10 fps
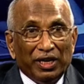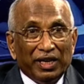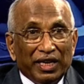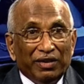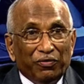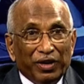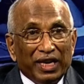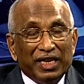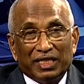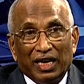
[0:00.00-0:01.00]
in
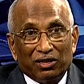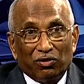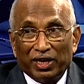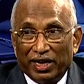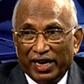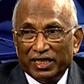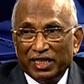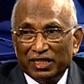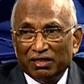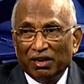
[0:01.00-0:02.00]
various electronic
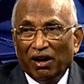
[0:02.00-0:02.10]
gadgets.